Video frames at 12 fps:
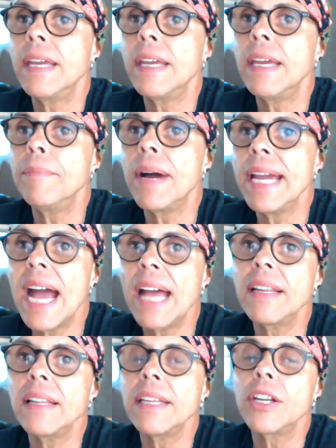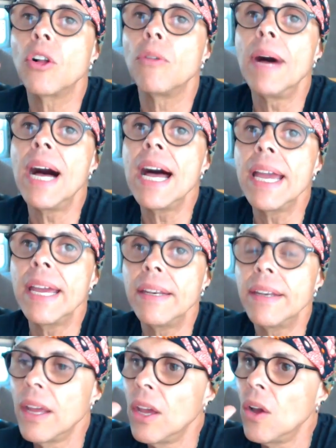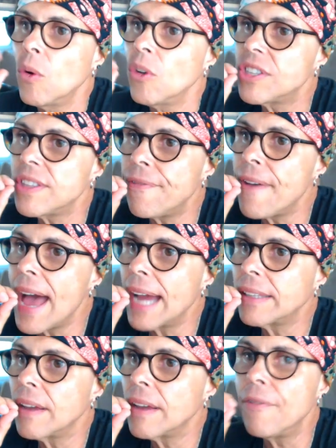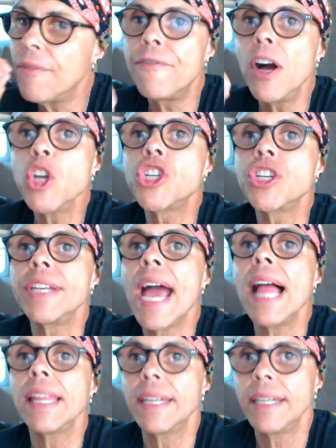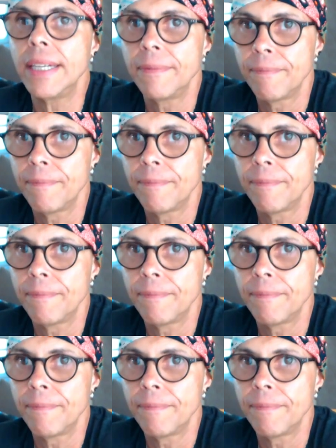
in my analytical mind, was the fact of functionality.